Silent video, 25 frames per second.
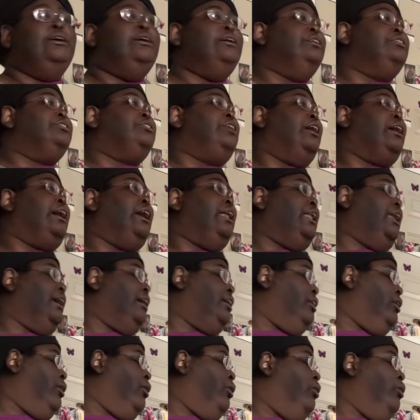So I got like a
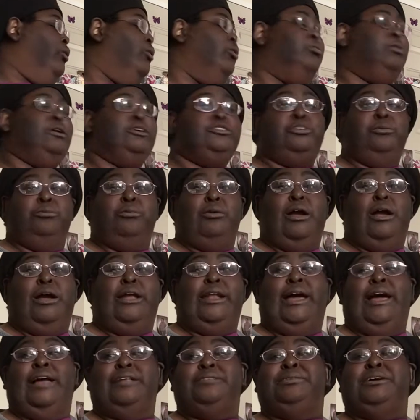whole bunch of brown
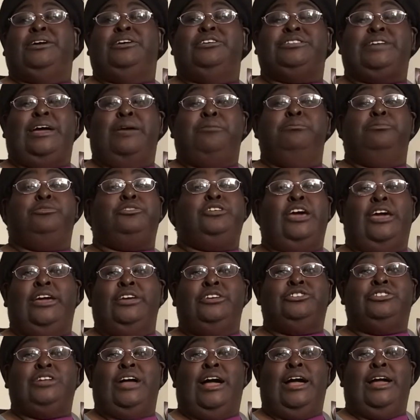eyes because I
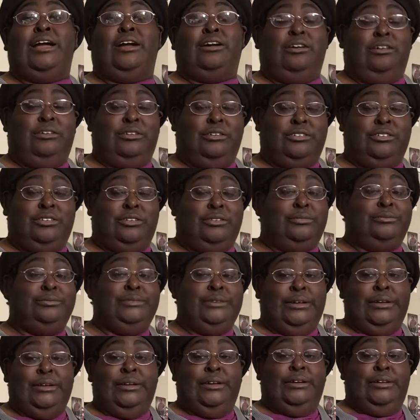changed the eye color. So
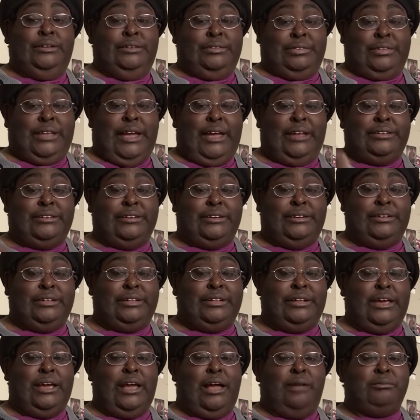that's a good
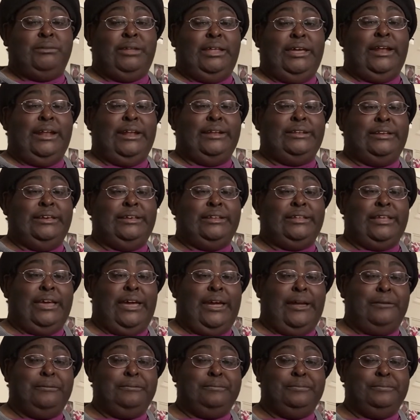thing. I'm glad I did that.